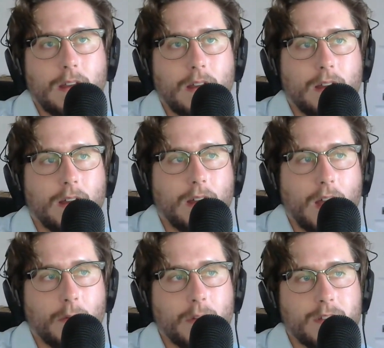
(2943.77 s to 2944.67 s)
I
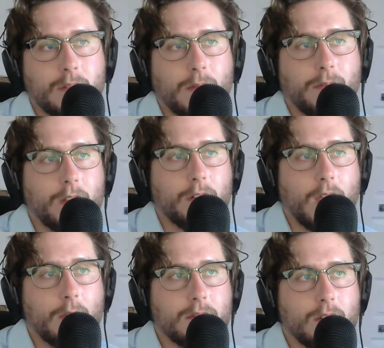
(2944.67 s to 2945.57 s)
would assume that video
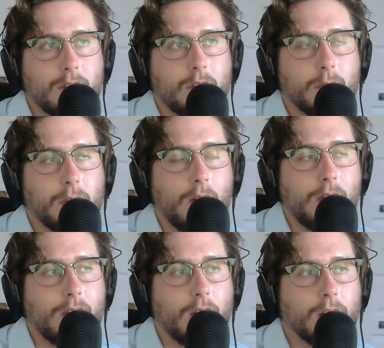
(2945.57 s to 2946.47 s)
games also would be
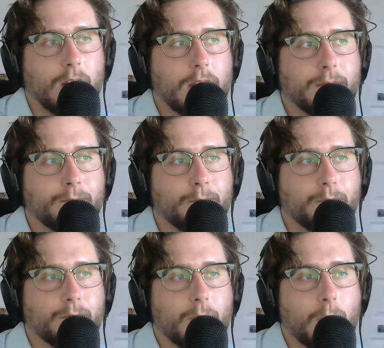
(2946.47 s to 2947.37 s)
Wi-Fi only.
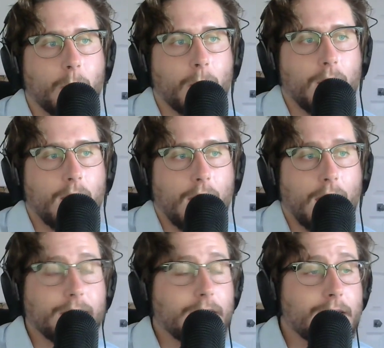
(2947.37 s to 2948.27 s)
And
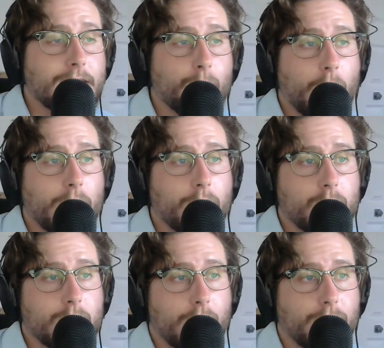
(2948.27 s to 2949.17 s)
he didn't say when those
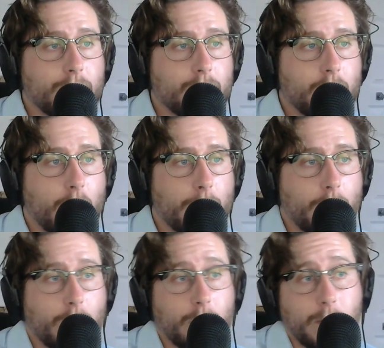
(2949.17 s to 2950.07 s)
features are coming,
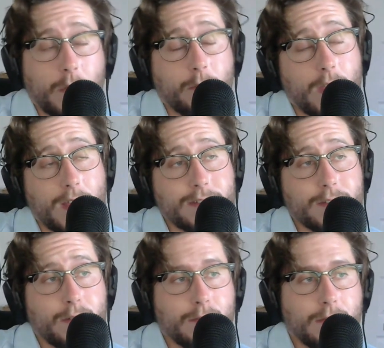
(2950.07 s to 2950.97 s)
but we
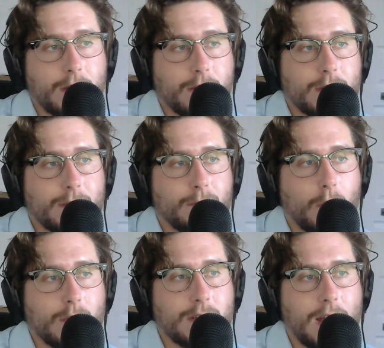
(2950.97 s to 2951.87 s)
assume it's
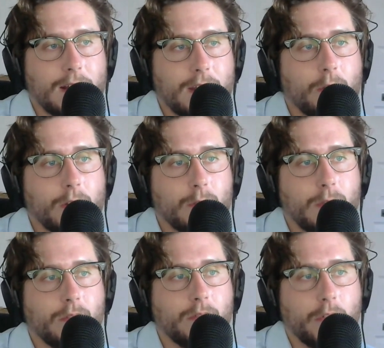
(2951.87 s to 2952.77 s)
most likely going to be
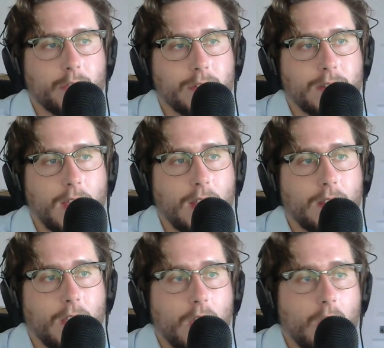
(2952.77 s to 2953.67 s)
with version 10,
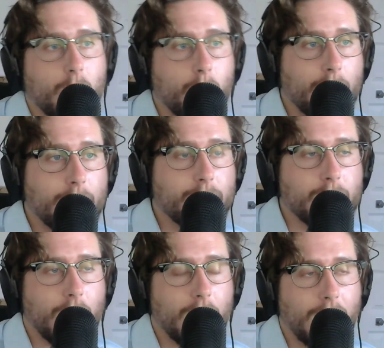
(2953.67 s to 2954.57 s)
which
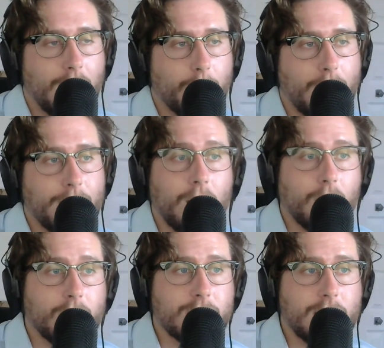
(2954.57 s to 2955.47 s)
right now
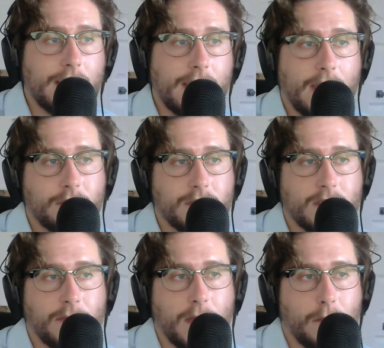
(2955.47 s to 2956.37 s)
looks like end of
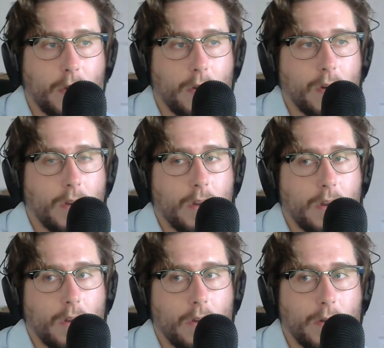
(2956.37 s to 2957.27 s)
September,
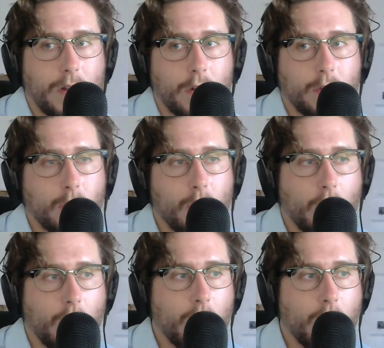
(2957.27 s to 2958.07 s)
early October.